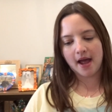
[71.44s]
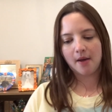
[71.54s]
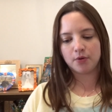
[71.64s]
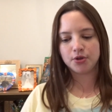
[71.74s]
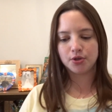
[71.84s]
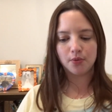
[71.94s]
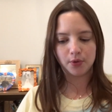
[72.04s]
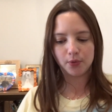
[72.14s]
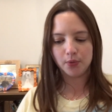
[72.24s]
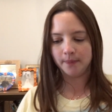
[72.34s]
I will show
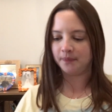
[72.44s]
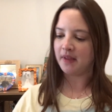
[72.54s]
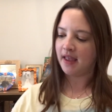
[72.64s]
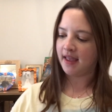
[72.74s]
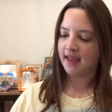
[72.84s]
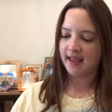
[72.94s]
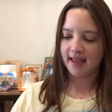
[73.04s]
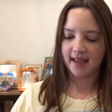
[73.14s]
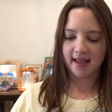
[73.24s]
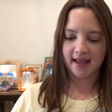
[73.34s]
you
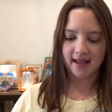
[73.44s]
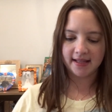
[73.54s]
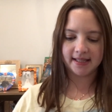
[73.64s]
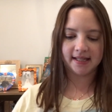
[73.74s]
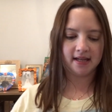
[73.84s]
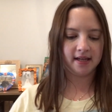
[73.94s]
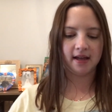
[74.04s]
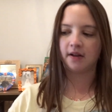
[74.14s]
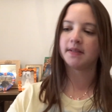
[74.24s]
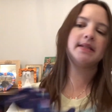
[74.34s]
is,
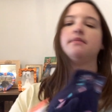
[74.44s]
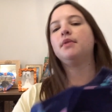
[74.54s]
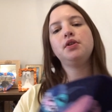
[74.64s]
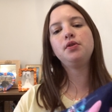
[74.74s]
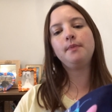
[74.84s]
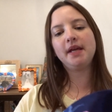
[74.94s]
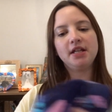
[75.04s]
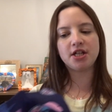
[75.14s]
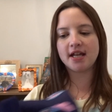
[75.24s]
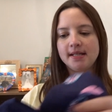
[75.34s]
I got some new P
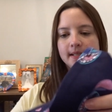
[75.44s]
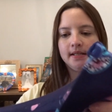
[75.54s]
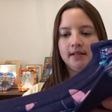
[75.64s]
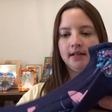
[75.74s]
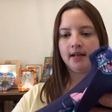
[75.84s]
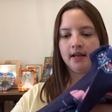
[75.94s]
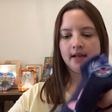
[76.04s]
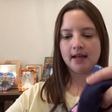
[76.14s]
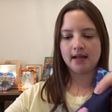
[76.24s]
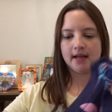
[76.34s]
Js,
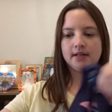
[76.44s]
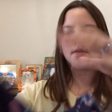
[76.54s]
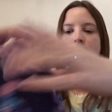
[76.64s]
and oh,